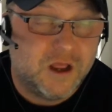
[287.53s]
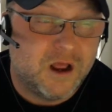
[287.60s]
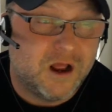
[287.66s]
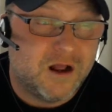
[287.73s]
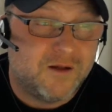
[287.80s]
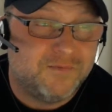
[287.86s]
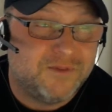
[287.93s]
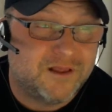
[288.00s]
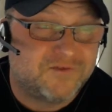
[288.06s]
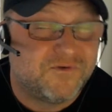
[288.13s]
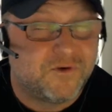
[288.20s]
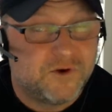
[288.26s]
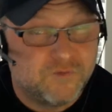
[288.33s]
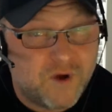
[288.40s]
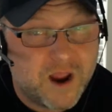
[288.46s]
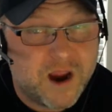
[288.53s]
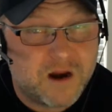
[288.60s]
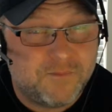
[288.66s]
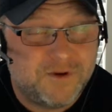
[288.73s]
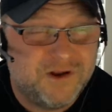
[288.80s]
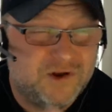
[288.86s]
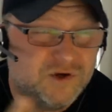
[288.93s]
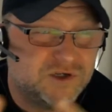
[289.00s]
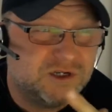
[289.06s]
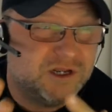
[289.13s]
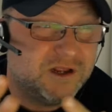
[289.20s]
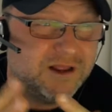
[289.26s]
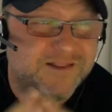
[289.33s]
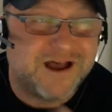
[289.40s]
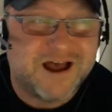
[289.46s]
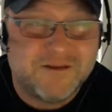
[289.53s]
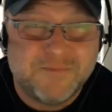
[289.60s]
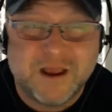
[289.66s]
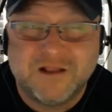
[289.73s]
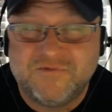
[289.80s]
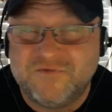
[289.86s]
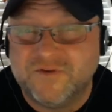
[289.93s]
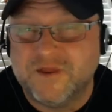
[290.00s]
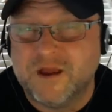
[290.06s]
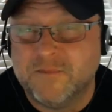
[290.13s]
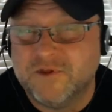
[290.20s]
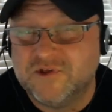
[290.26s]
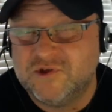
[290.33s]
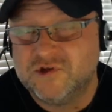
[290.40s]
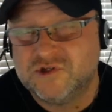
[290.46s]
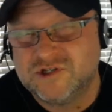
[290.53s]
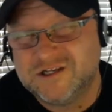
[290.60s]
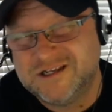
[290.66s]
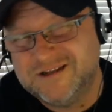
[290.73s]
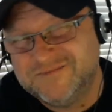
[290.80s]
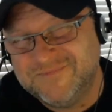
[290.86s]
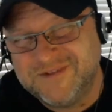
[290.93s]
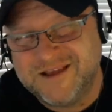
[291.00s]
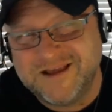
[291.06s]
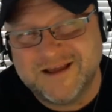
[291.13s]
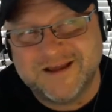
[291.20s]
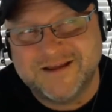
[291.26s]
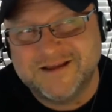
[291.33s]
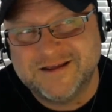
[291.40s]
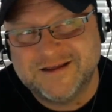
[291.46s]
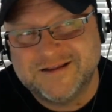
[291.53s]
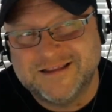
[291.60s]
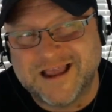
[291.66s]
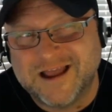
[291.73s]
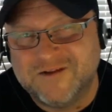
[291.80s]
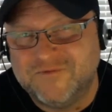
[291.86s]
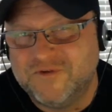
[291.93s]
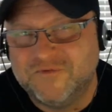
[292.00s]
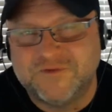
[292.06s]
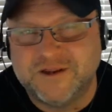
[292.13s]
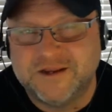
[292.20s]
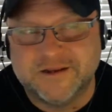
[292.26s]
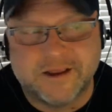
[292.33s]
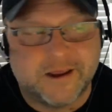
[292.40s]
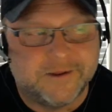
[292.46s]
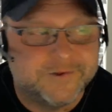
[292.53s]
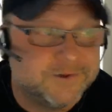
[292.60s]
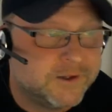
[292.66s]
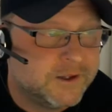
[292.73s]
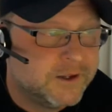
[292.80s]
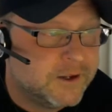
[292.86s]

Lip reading: That's very rare, but usually non-med for them is usually 10, 15 days.